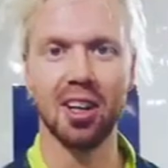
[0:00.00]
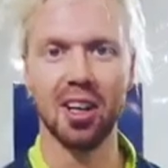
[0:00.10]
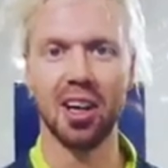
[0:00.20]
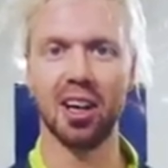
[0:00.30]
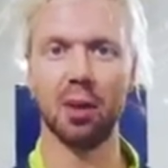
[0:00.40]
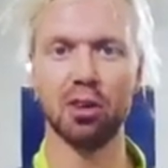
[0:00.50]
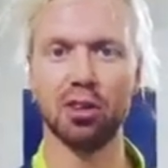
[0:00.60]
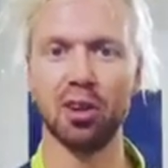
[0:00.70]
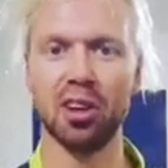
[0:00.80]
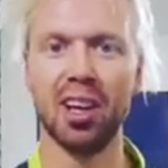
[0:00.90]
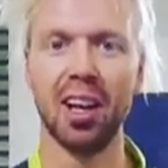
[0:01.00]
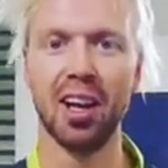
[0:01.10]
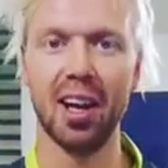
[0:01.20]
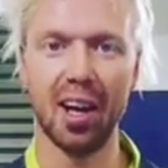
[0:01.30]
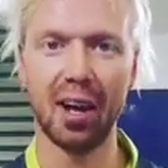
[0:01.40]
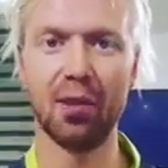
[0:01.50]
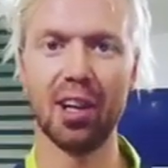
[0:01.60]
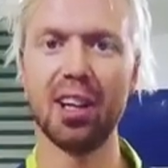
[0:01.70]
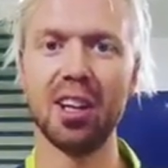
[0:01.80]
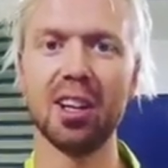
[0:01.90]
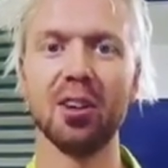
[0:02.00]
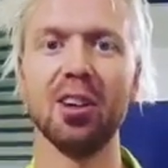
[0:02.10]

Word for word: And I wish you all a really good